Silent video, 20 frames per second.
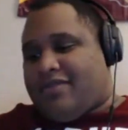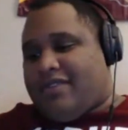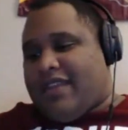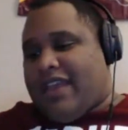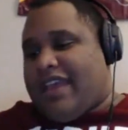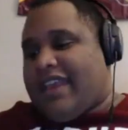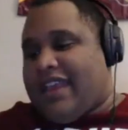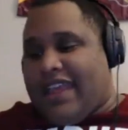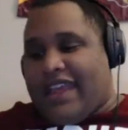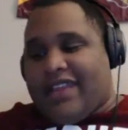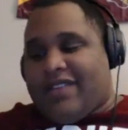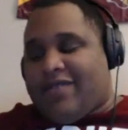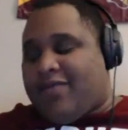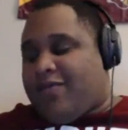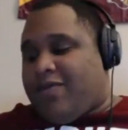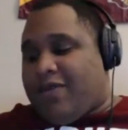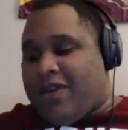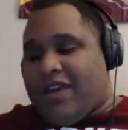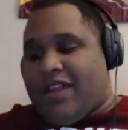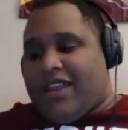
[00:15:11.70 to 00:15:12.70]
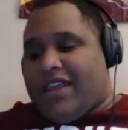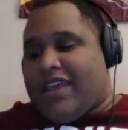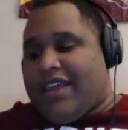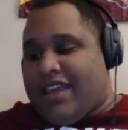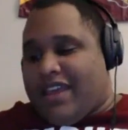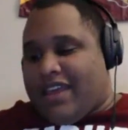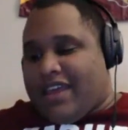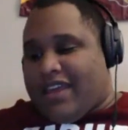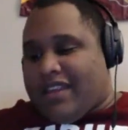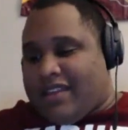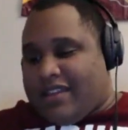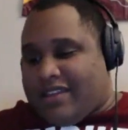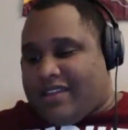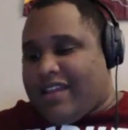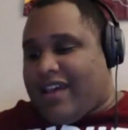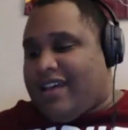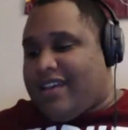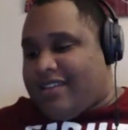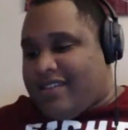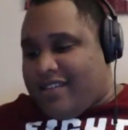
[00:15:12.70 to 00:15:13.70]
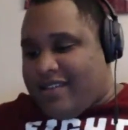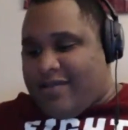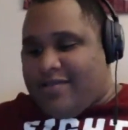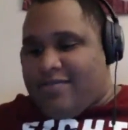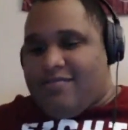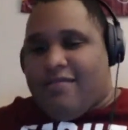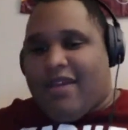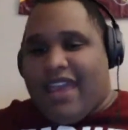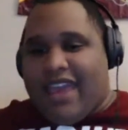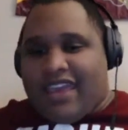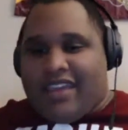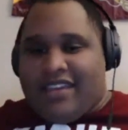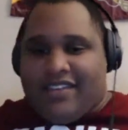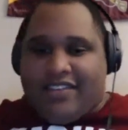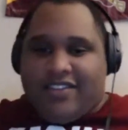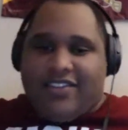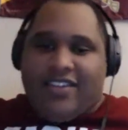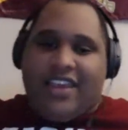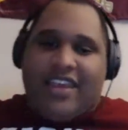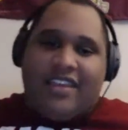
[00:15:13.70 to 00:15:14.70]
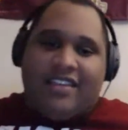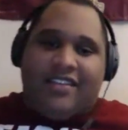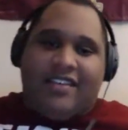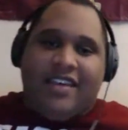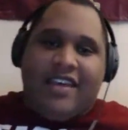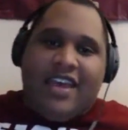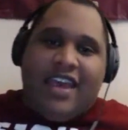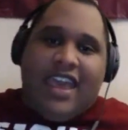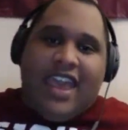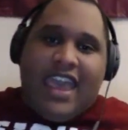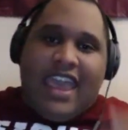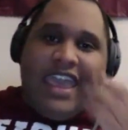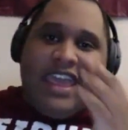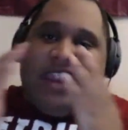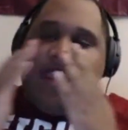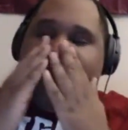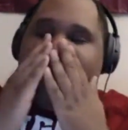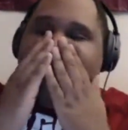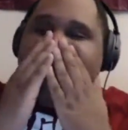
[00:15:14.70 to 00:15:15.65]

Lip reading: It really doesn't make sense. And it